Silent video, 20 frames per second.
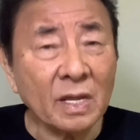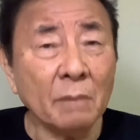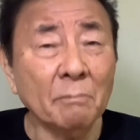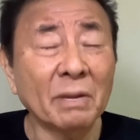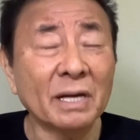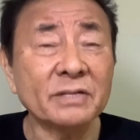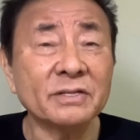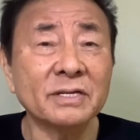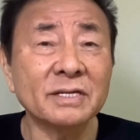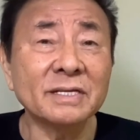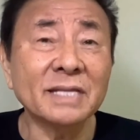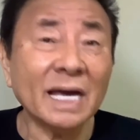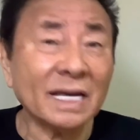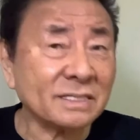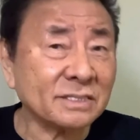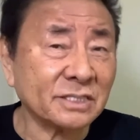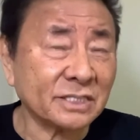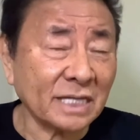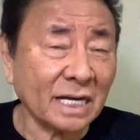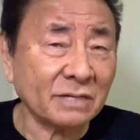but that
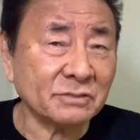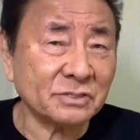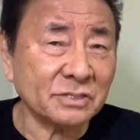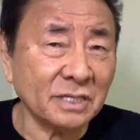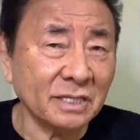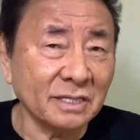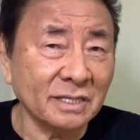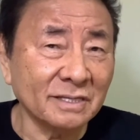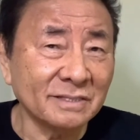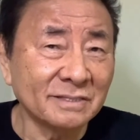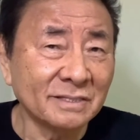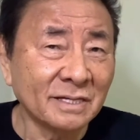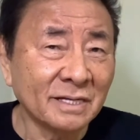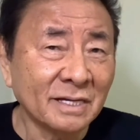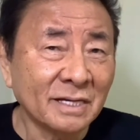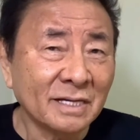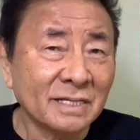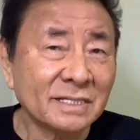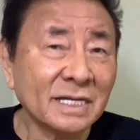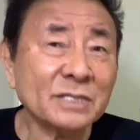succeeded.
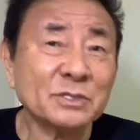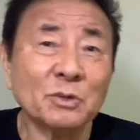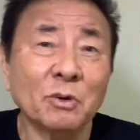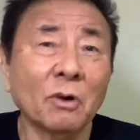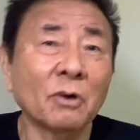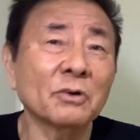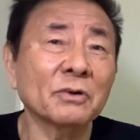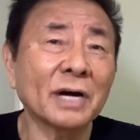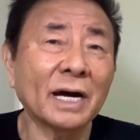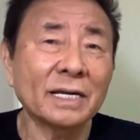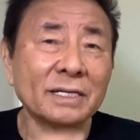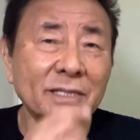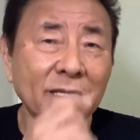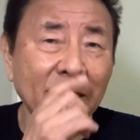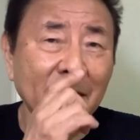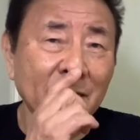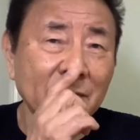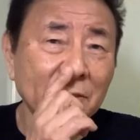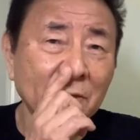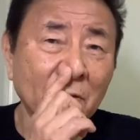That's whole
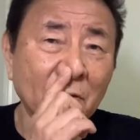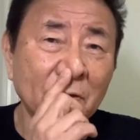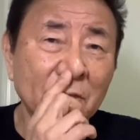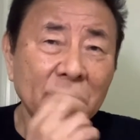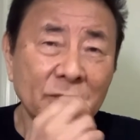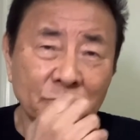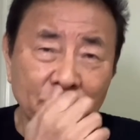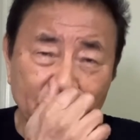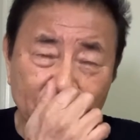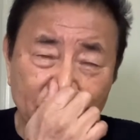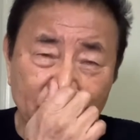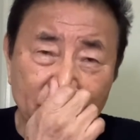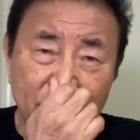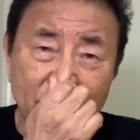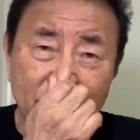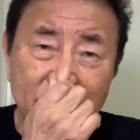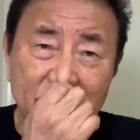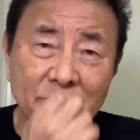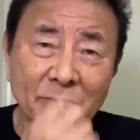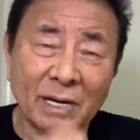idea, to
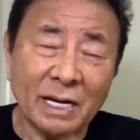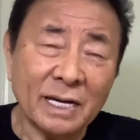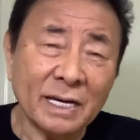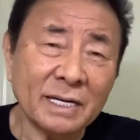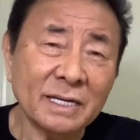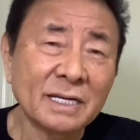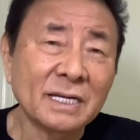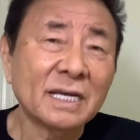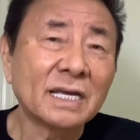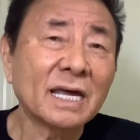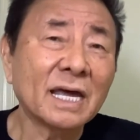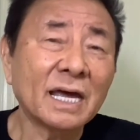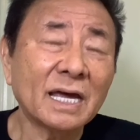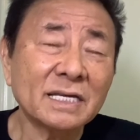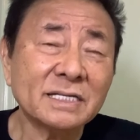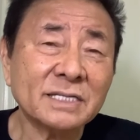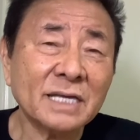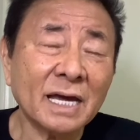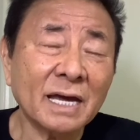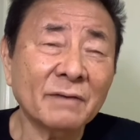use my
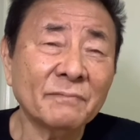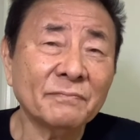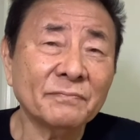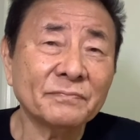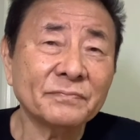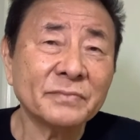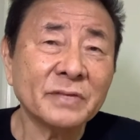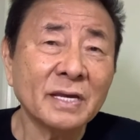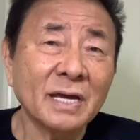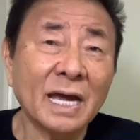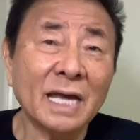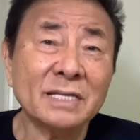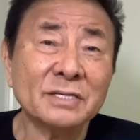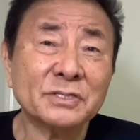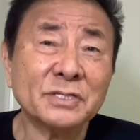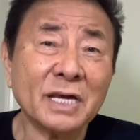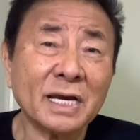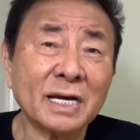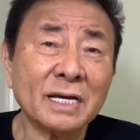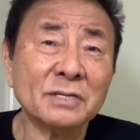son. And the
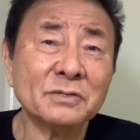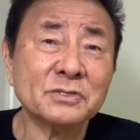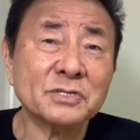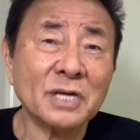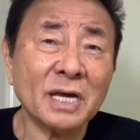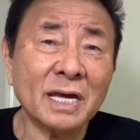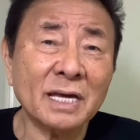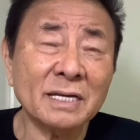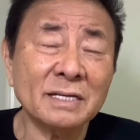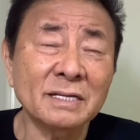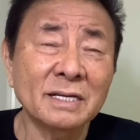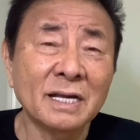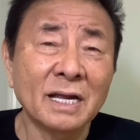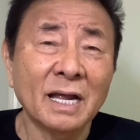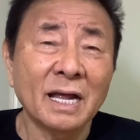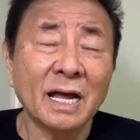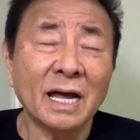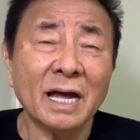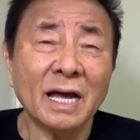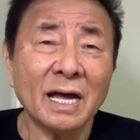second son,
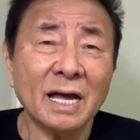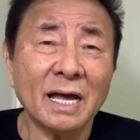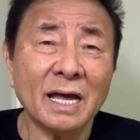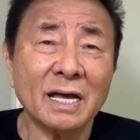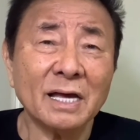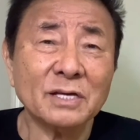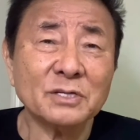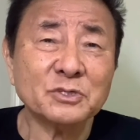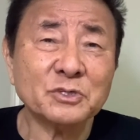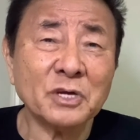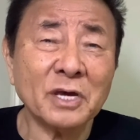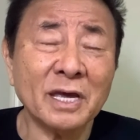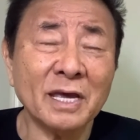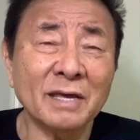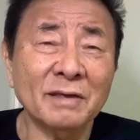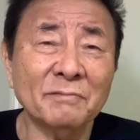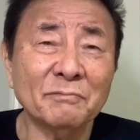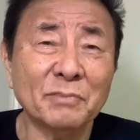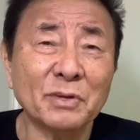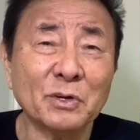
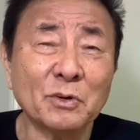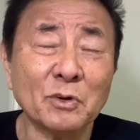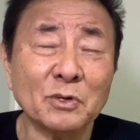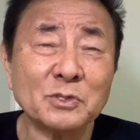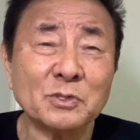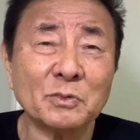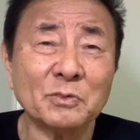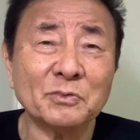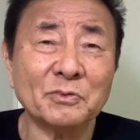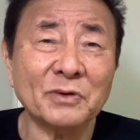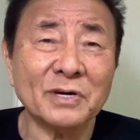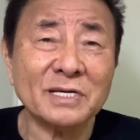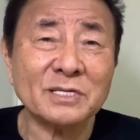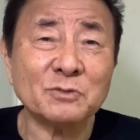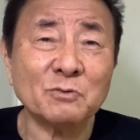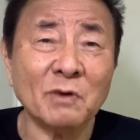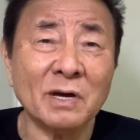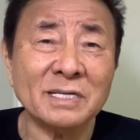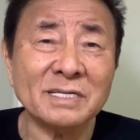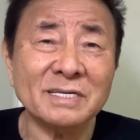Shane, because of the first
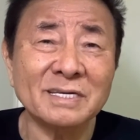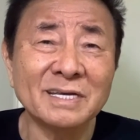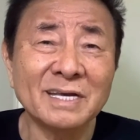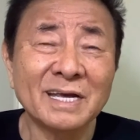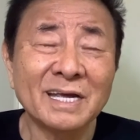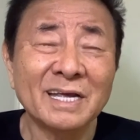one,